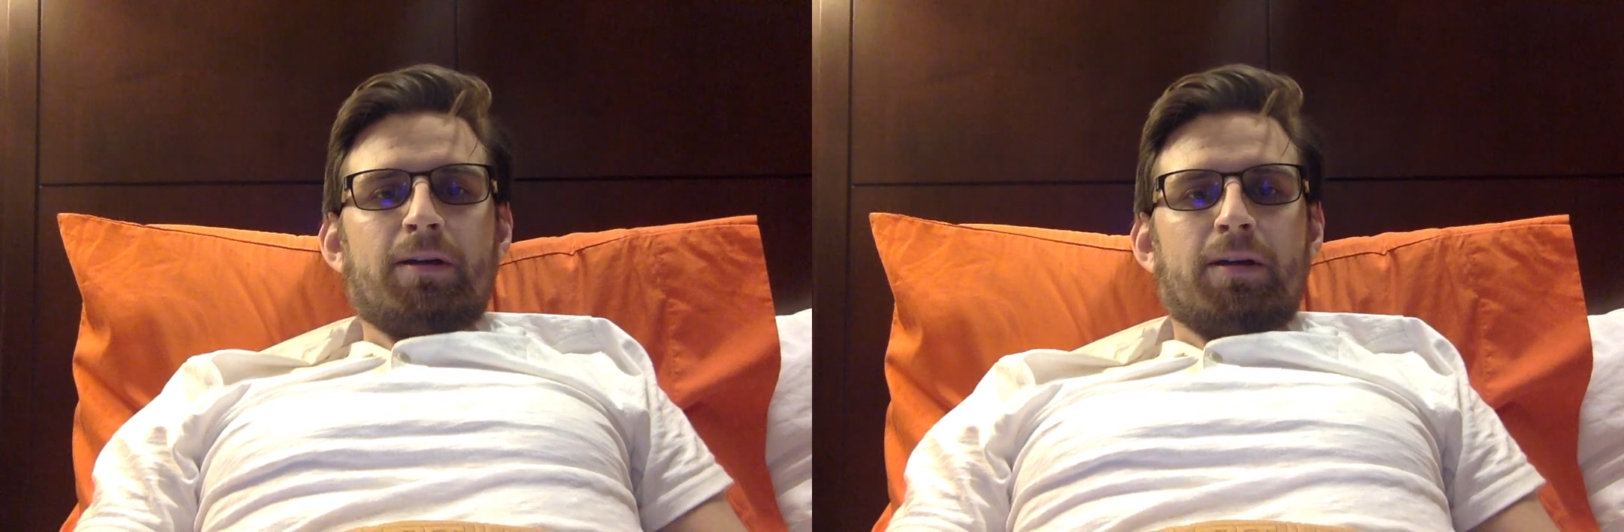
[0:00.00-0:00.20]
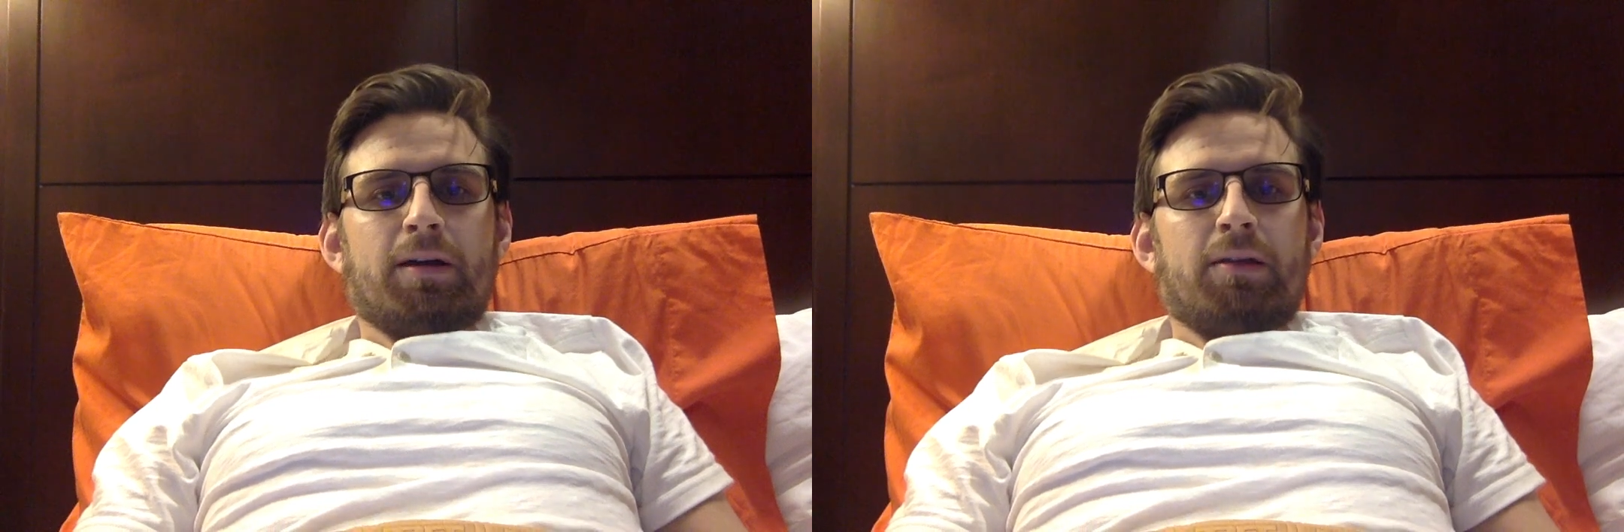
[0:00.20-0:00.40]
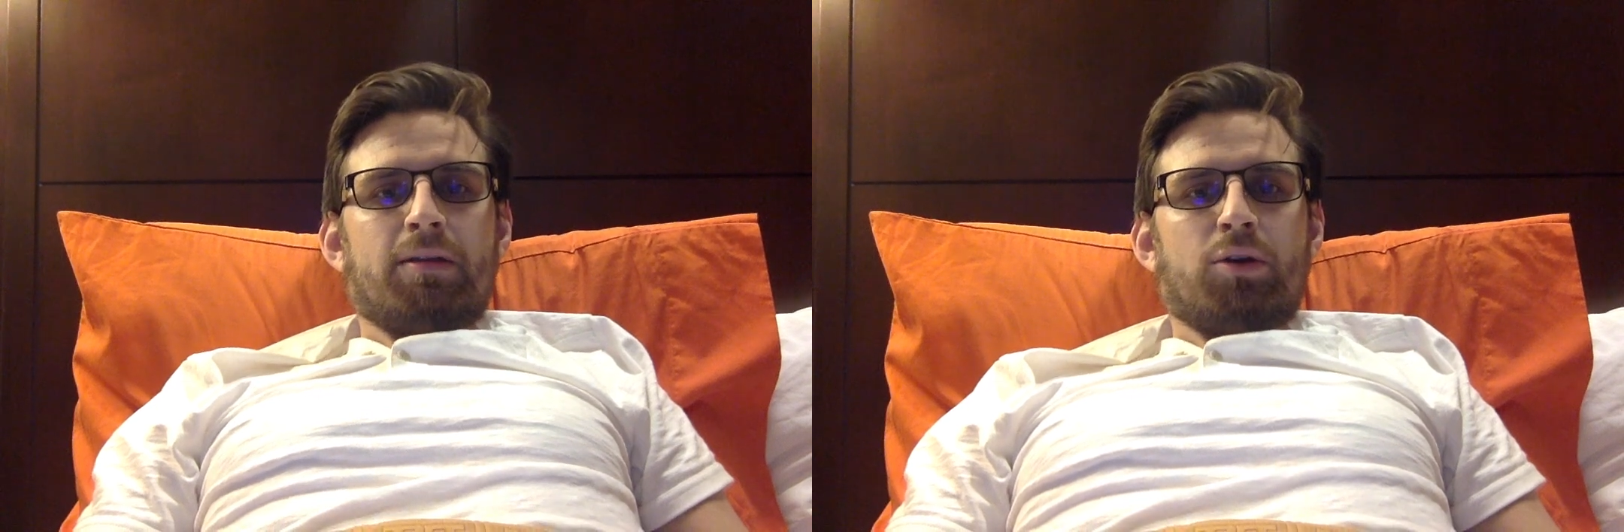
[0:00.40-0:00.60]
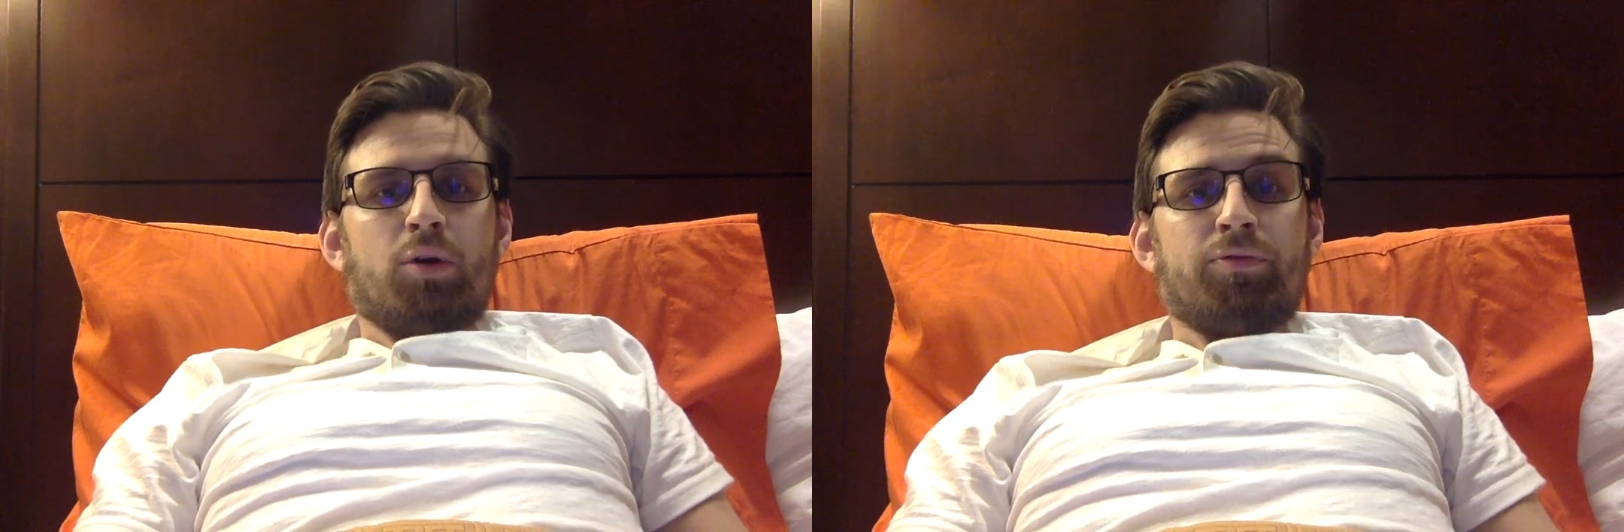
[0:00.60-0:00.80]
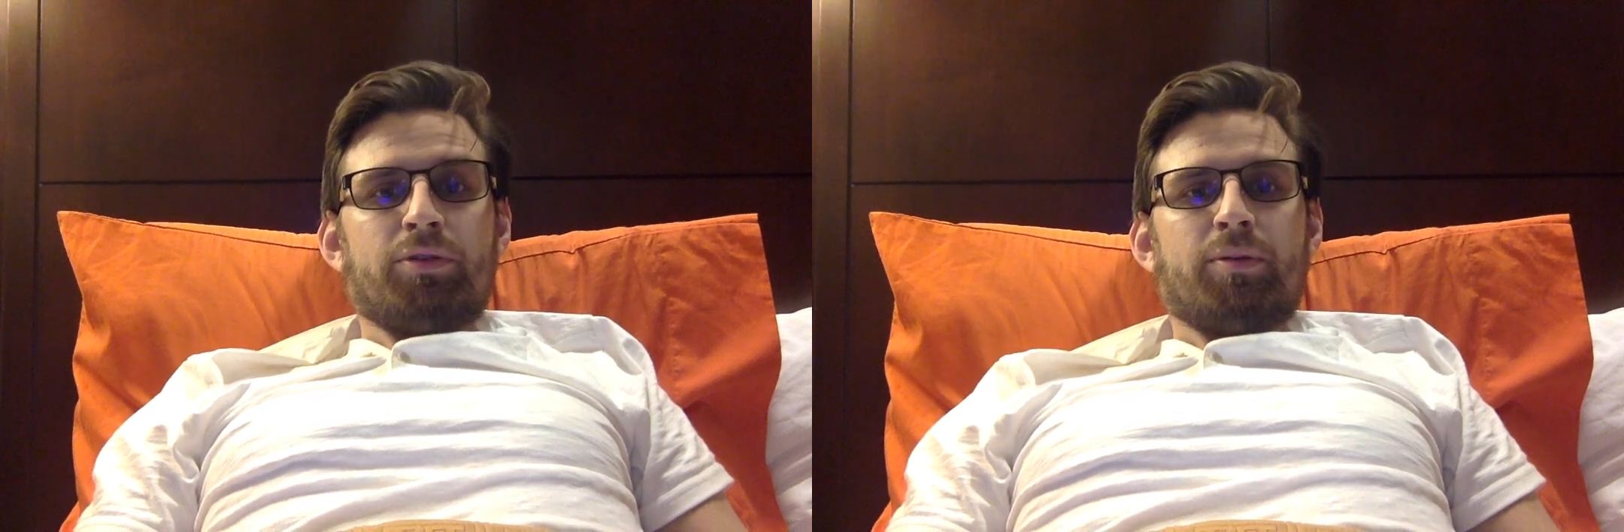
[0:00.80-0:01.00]
And then
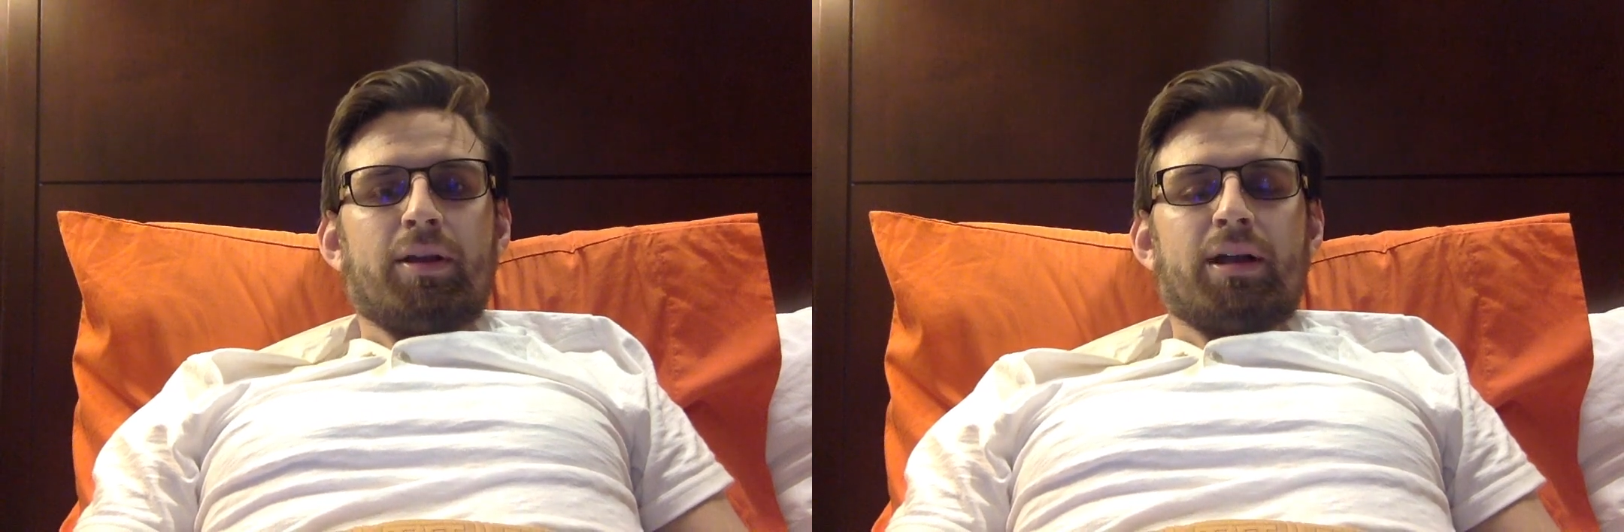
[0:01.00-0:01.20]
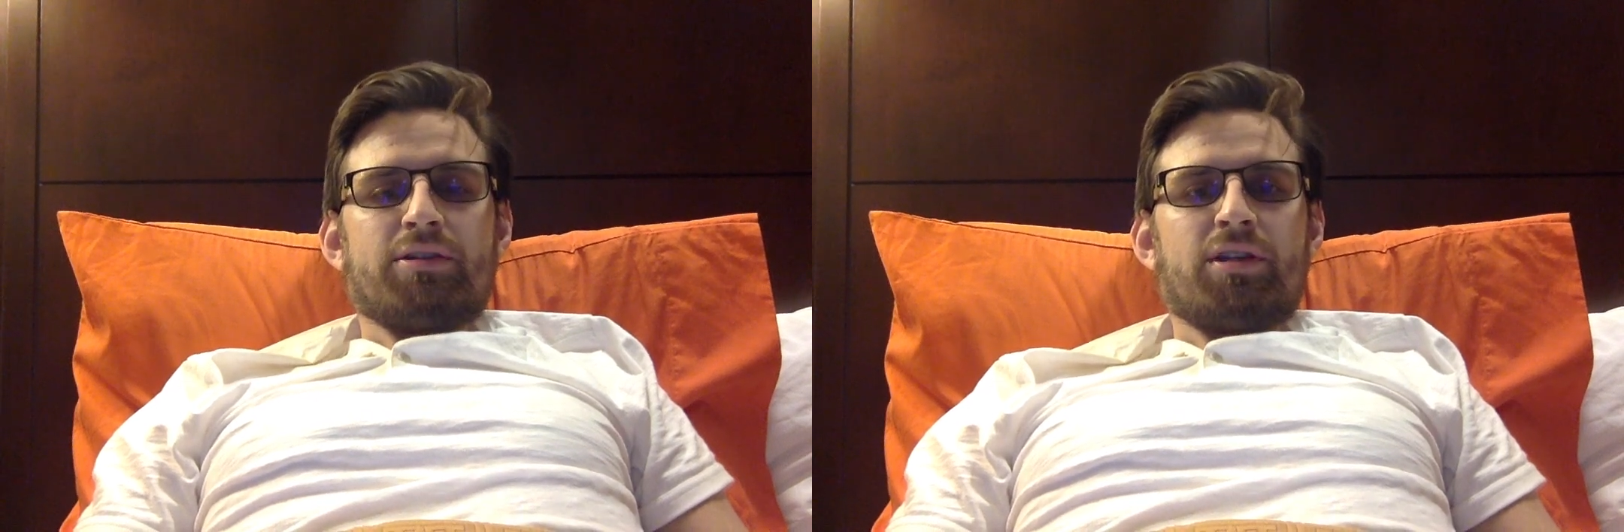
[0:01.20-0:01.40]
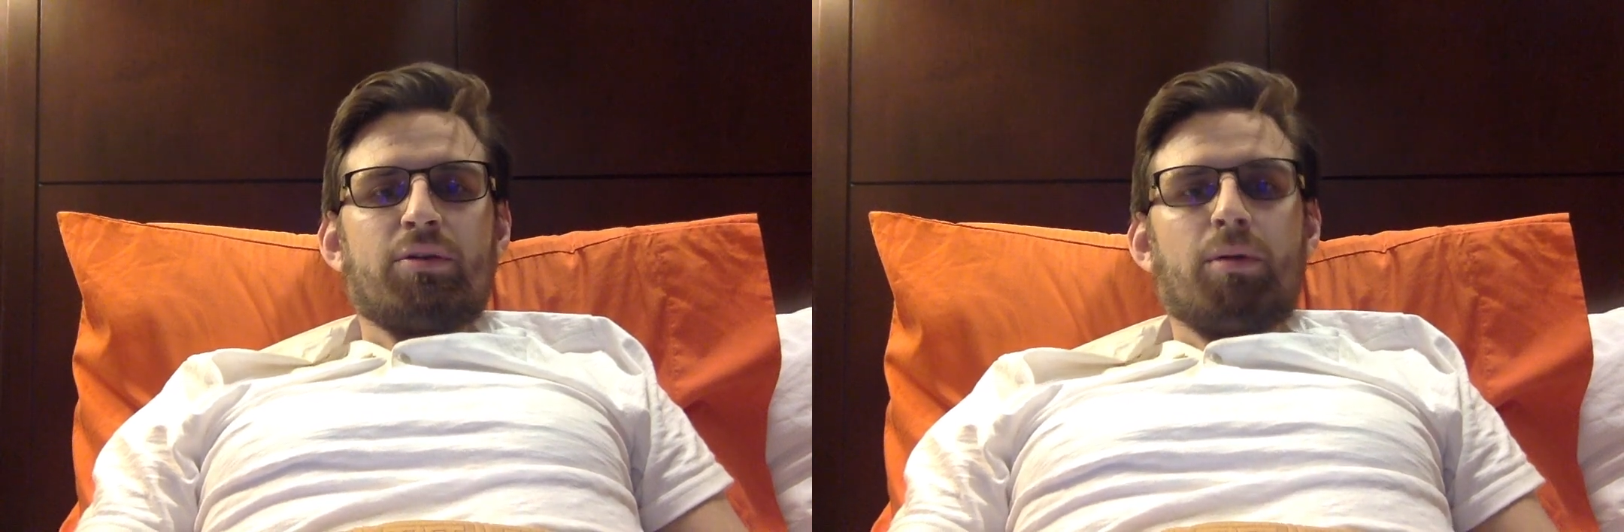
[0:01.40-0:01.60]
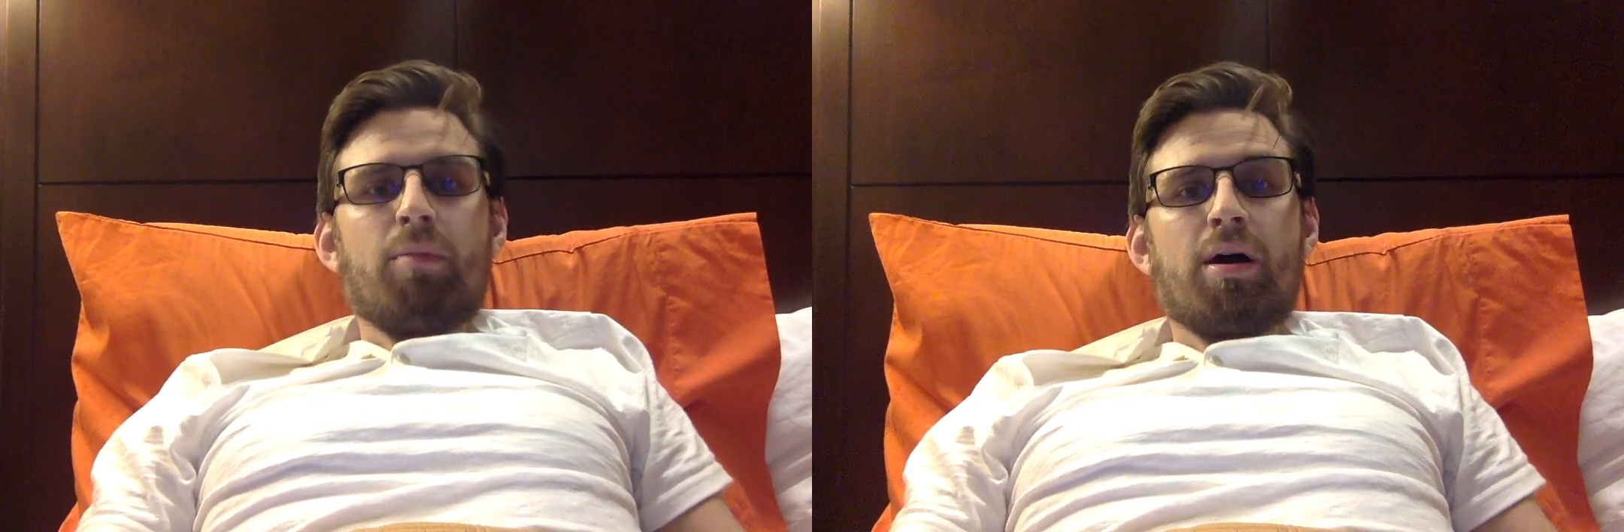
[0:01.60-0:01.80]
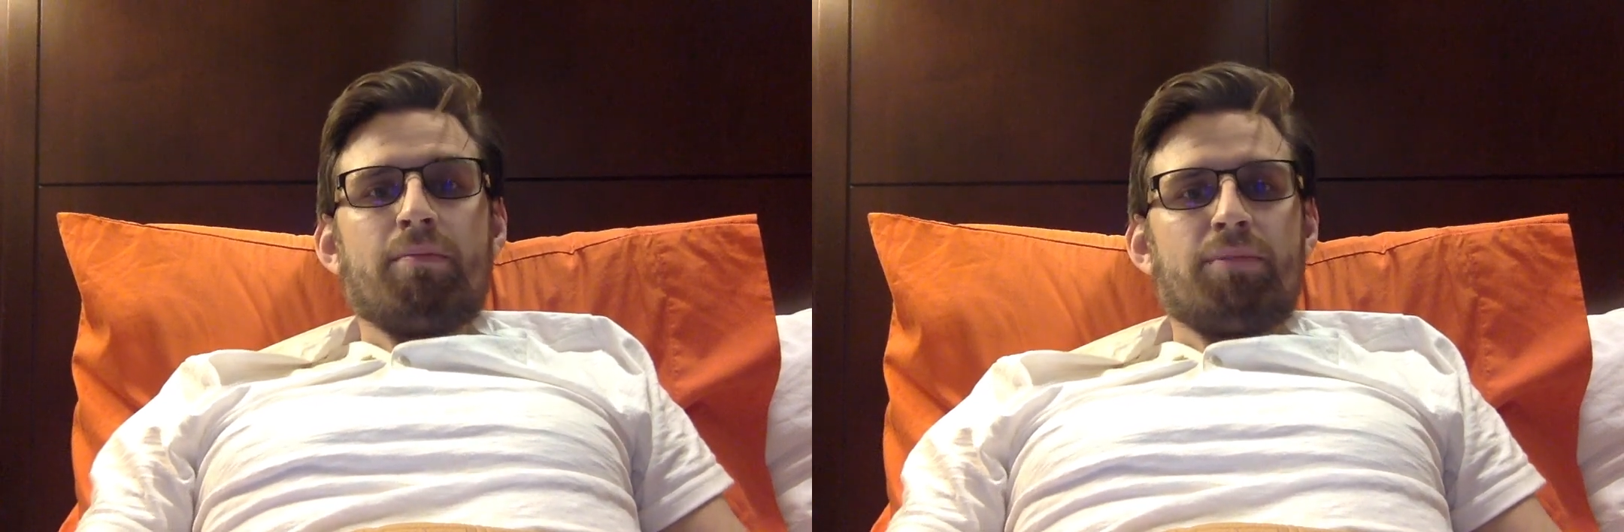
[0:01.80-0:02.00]
hopefully my last day with my
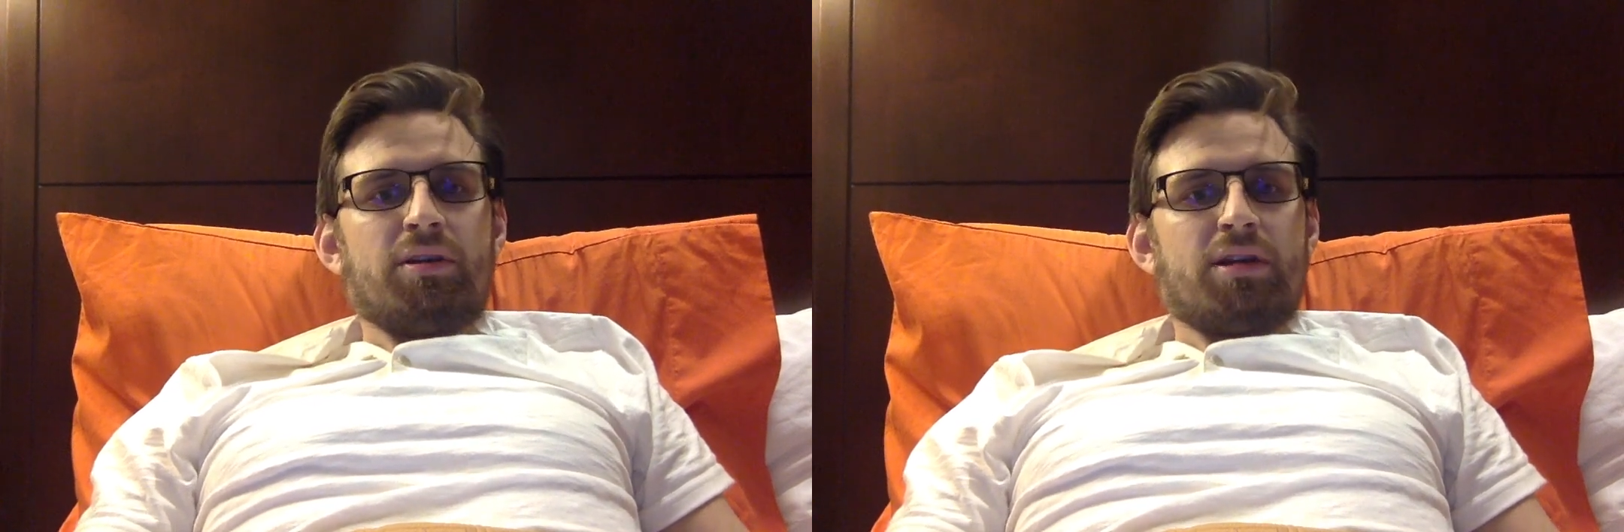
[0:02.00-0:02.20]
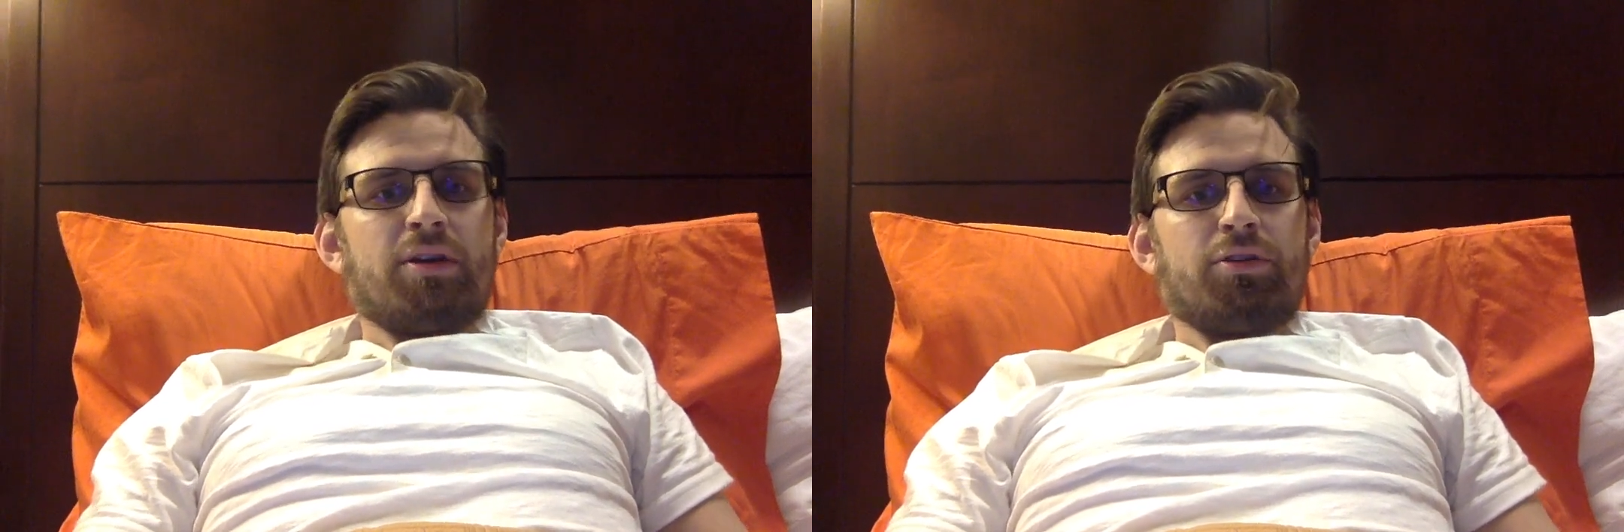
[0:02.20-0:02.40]
mom being down